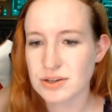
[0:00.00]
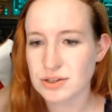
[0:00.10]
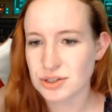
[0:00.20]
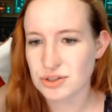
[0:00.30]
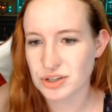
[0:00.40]

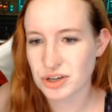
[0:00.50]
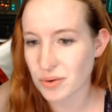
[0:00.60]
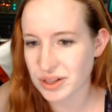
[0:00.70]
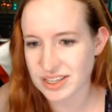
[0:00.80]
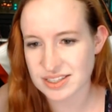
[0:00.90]
one
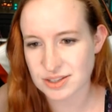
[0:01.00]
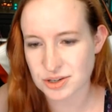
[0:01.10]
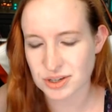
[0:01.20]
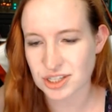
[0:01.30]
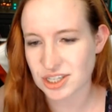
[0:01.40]
listens to her.
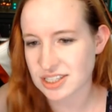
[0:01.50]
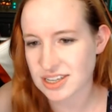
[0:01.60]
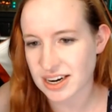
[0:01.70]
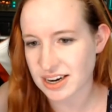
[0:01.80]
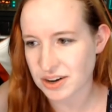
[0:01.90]
She doesn't get
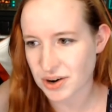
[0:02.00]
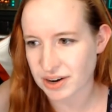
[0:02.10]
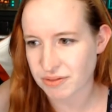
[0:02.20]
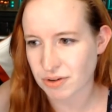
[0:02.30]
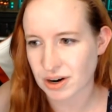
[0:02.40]
any credit
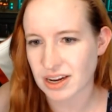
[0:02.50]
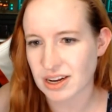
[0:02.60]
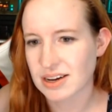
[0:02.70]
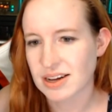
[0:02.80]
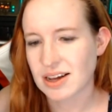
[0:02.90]
for it.
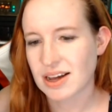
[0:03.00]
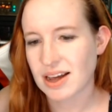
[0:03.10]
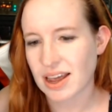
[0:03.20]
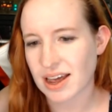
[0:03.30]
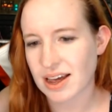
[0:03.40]

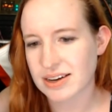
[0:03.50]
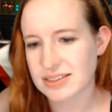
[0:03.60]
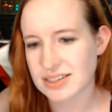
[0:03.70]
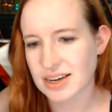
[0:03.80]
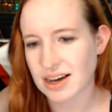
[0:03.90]
And
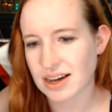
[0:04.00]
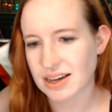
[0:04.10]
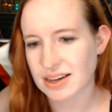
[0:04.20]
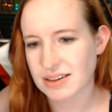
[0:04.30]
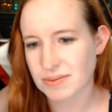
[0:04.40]

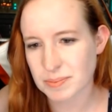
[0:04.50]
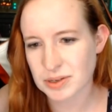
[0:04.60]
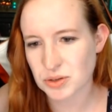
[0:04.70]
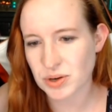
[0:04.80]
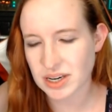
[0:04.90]

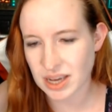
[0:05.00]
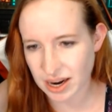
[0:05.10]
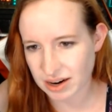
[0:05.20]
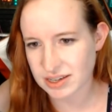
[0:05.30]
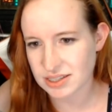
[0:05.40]
between
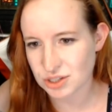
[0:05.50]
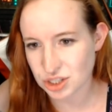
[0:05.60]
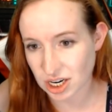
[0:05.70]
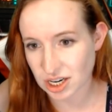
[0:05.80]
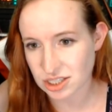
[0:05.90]
Karen,
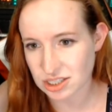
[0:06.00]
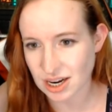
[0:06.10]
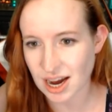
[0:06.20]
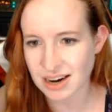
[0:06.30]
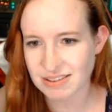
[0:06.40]
Judge,
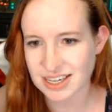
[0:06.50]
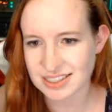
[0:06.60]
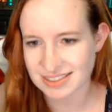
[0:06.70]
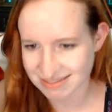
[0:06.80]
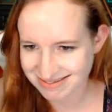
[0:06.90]
Iris,
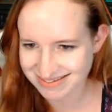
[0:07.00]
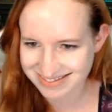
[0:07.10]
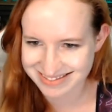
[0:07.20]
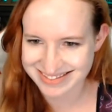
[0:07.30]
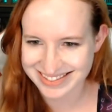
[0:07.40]

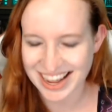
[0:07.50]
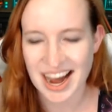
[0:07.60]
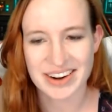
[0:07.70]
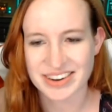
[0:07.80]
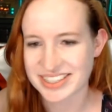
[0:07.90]
I
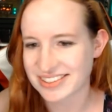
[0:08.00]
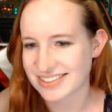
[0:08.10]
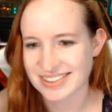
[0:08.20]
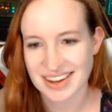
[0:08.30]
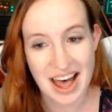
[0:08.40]

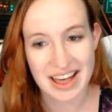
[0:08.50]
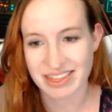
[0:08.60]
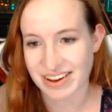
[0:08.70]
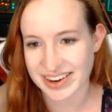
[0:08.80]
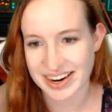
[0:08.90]
love
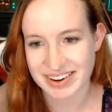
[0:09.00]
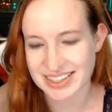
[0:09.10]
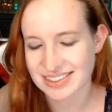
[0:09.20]
Iris,